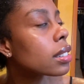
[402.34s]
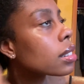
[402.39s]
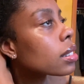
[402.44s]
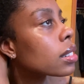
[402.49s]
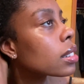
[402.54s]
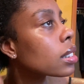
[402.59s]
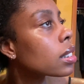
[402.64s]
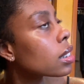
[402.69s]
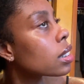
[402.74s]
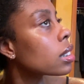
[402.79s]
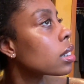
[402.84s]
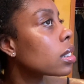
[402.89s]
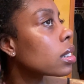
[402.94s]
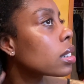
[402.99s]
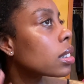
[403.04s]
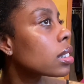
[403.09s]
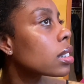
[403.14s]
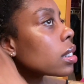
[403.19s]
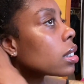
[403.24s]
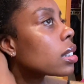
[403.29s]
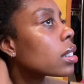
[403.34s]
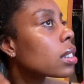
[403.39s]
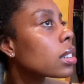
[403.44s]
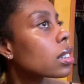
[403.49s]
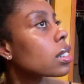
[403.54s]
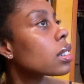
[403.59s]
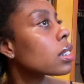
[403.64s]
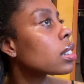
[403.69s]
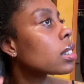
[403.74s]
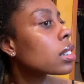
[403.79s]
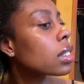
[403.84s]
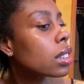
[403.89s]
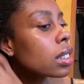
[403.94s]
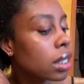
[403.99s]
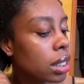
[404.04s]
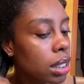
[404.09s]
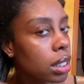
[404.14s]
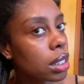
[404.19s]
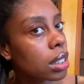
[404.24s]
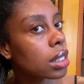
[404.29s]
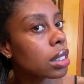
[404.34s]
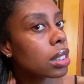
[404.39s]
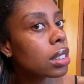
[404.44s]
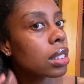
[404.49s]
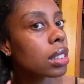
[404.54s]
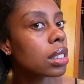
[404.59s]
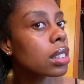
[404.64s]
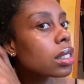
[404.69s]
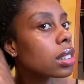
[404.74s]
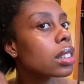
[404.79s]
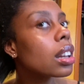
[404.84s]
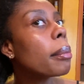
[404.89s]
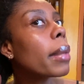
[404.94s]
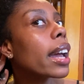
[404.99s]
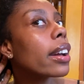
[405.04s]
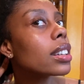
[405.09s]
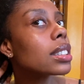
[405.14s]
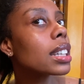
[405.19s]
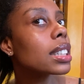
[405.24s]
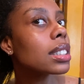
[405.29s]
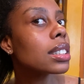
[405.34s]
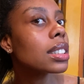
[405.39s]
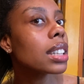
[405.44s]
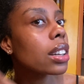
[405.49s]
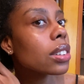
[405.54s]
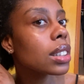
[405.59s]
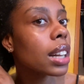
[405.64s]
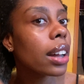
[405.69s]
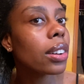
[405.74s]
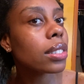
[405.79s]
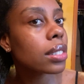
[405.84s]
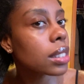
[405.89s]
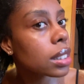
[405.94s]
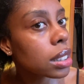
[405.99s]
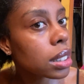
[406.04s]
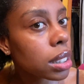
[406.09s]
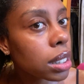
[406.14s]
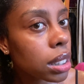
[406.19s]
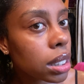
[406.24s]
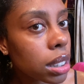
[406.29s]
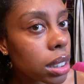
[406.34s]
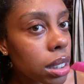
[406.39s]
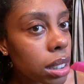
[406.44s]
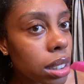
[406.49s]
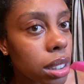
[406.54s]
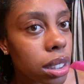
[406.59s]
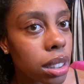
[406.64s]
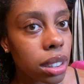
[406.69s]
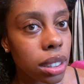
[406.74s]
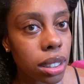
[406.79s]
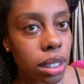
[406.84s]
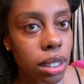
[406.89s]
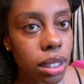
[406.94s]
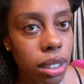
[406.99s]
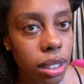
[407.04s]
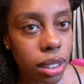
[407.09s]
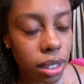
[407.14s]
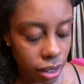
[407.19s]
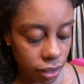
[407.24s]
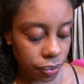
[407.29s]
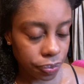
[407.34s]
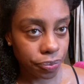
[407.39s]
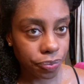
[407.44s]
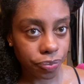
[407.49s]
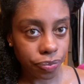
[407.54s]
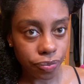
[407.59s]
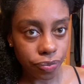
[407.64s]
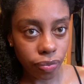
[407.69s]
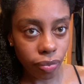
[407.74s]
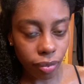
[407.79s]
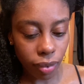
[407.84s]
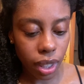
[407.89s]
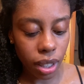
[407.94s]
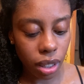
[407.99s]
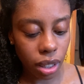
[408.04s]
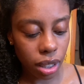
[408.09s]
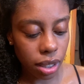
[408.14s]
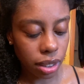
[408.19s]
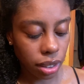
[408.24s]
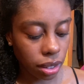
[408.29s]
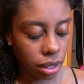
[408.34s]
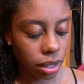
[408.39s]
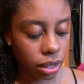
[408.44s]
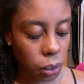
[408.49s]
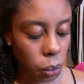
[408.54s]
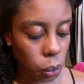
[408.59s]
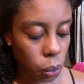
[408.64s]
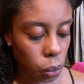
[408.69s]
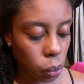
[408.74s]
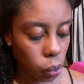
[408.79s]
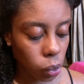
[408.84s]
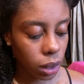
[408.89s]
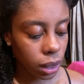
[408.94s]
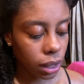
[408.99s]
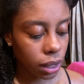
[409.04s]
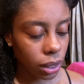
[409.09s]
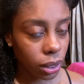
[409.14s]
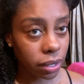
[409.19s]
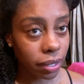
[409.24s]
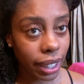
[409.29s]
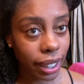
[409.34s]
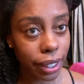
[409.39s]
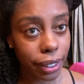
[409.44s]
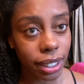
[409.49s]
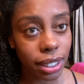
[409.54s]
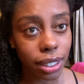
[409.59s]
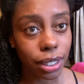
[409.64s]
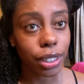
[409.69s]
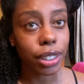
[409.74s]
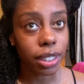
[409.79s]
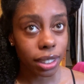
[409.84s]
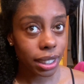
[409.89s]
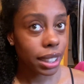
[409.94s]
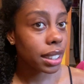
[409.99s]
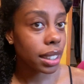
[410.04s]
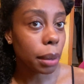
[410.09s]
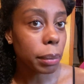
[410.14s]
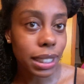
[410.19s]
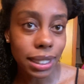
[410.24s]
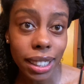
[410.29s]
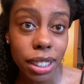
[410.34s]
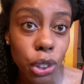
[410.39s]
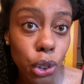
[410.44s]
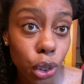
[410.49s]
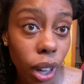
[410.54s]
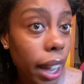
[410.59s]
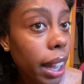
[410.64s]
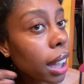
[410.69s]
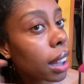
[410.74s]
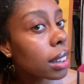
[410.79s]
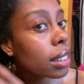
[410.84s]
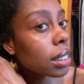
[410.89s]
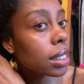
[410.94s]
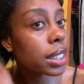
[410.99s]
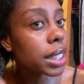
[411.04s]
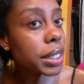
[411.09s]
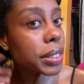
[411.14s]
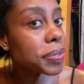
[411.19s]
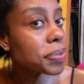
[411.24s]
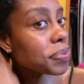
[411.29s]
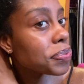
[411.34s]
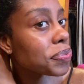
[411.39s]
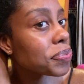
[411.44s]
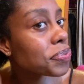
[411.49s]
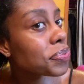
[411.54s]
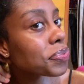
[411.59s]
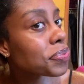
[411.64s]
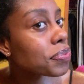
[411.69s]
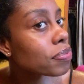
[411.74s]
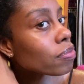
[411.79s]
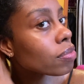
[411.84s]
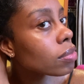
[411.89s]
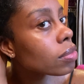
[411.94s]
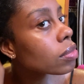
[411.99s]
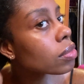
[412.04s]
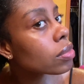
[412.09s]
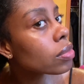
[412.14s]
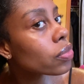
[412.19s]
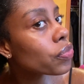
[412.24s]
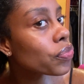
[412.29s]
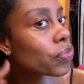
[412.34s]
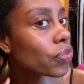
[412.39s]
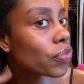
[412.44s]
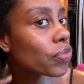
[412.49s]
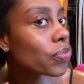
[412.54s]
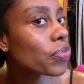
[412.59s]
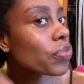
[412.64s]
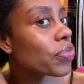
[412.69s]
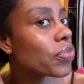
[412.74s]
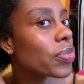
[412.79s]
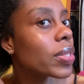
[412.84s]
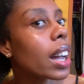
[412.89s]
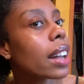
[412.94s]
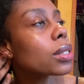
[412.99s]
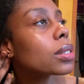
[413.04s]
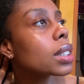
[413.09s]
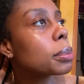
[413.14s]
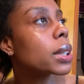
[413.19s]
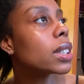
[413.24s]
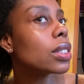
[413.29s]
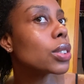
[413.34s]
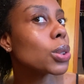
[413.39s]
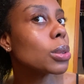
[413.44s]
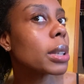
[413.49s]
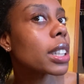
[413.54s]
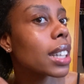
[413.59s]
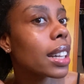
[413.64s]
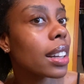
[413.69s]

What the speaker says: One thing that I want to mention is that at this point, using a comb is done for. You maybe can get away with a nice detangling brush that coils your hair, but not a comb.